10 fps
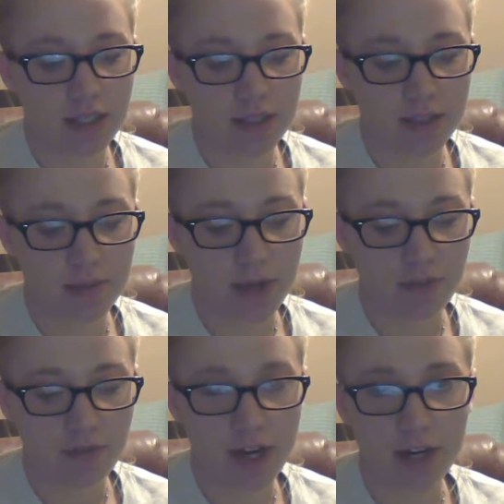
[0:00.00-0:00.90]
is
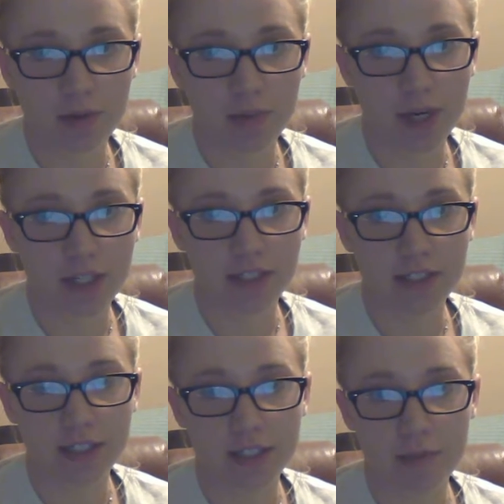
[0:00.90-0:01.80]
my final
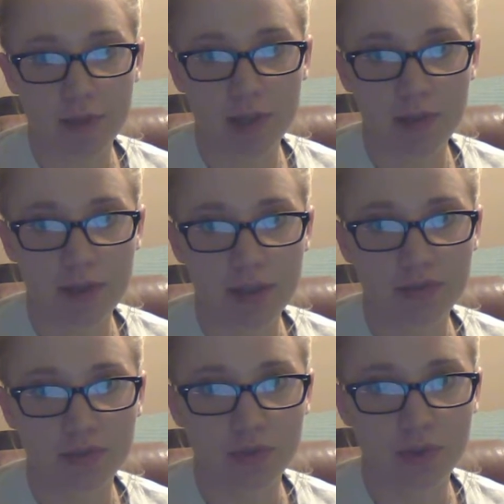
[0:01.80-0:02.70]
project
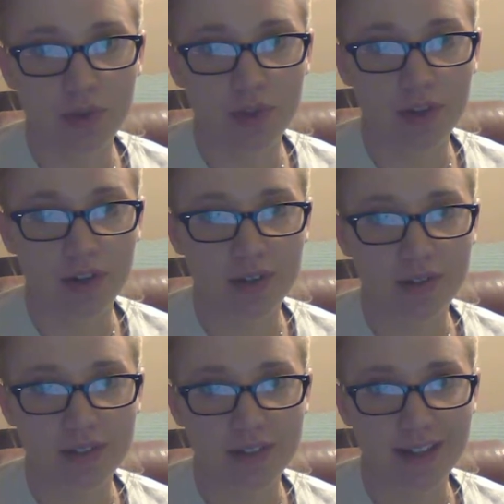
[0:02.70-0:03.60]
experiment for the
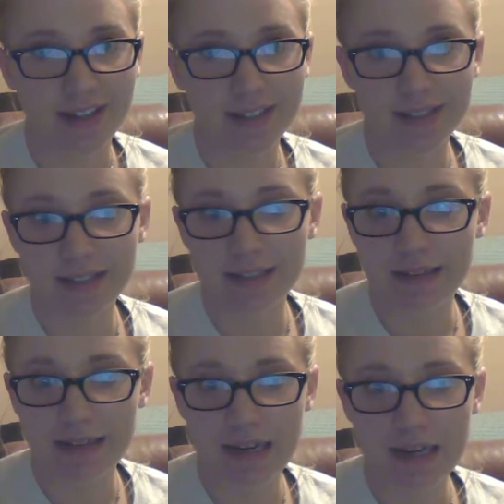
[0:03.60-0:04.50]
Earth Science
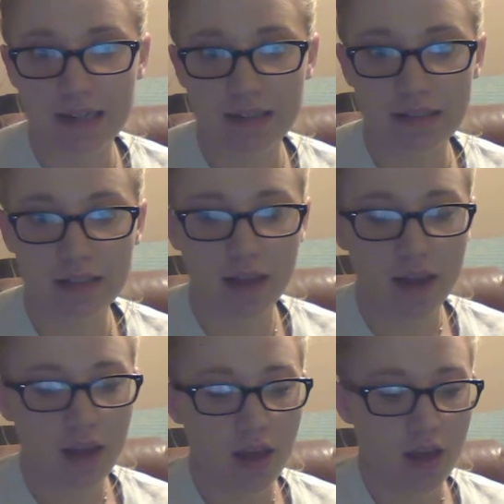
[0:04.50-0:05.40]
class.
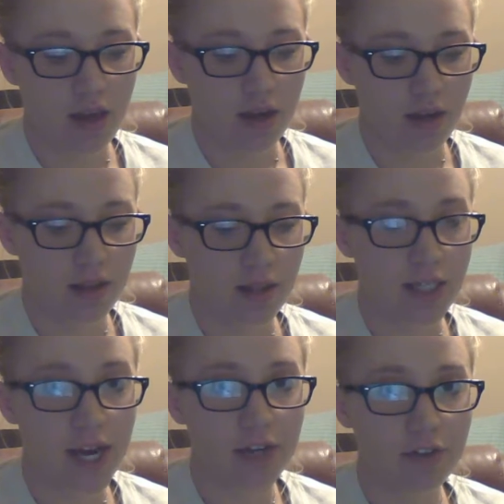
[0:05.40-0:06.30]
The
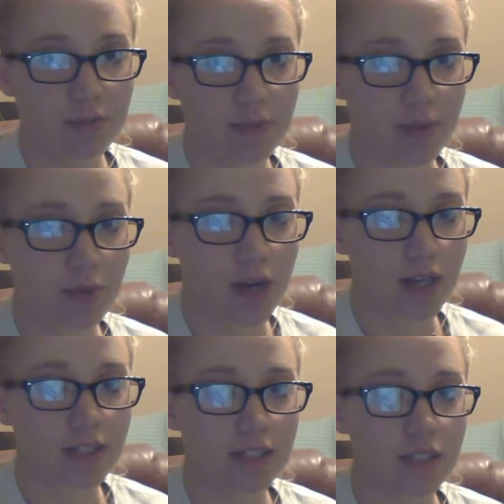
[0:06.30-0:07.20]
title of my
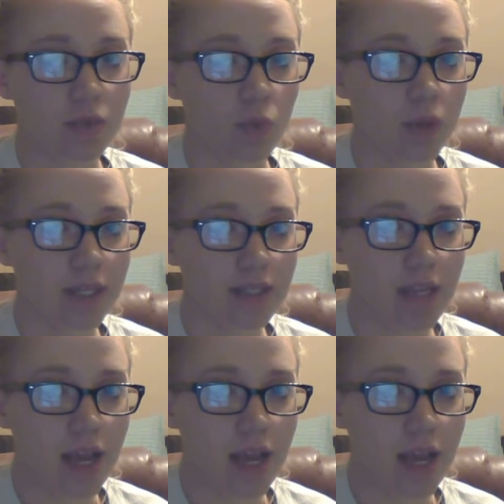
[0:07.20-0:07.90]
project is Wind